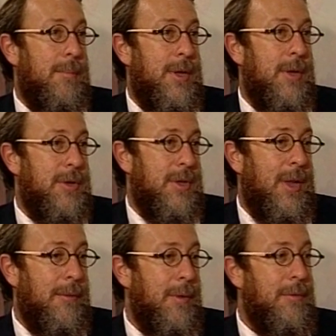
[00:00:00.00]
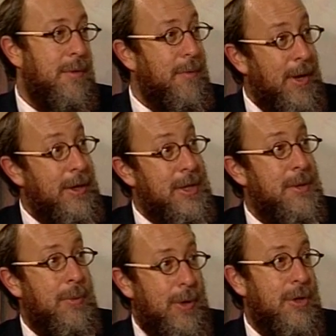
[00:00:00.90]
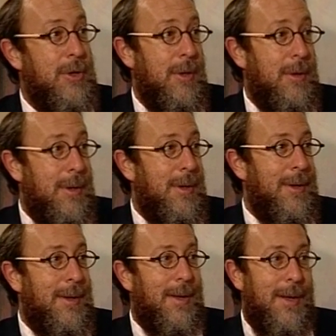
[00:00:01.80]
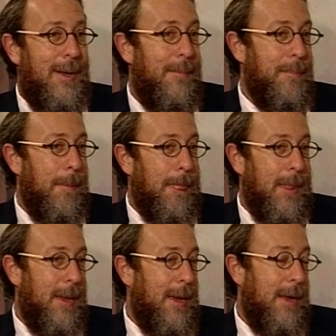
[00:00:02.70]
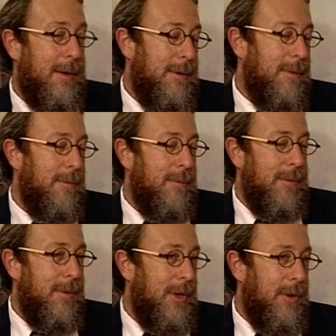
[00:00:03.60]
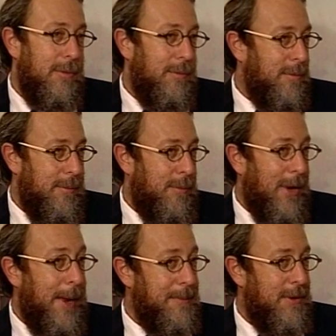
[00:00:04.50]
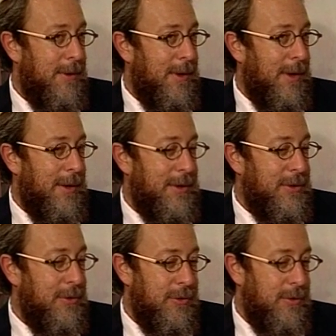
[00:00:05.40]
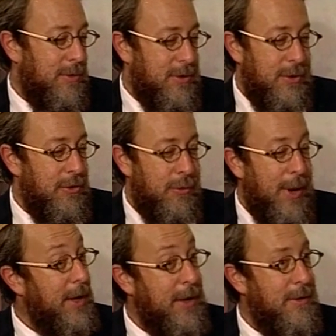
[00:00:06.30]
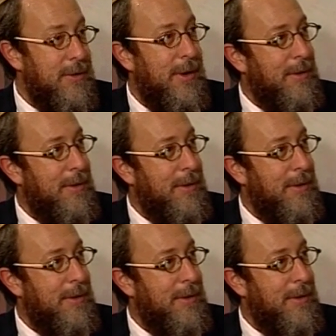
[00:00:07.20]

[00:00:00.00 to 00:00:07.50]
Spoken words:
But there's a level of divine inspiration, and perhaps on a certain gradient